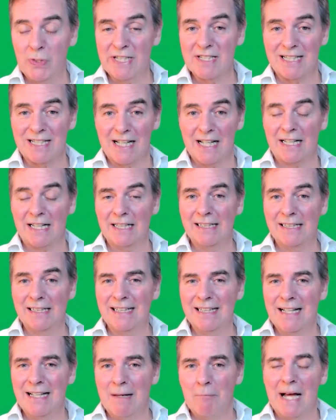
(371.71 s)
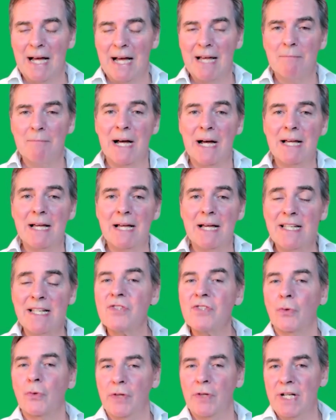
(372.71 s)
It's like my
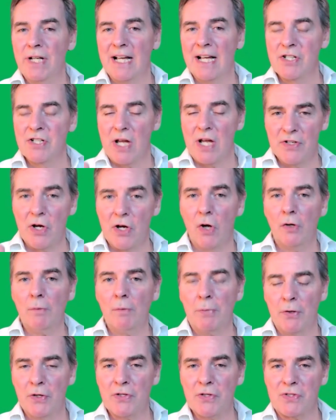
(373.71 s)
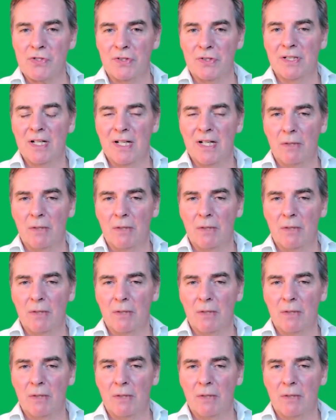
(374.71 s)
history as a young person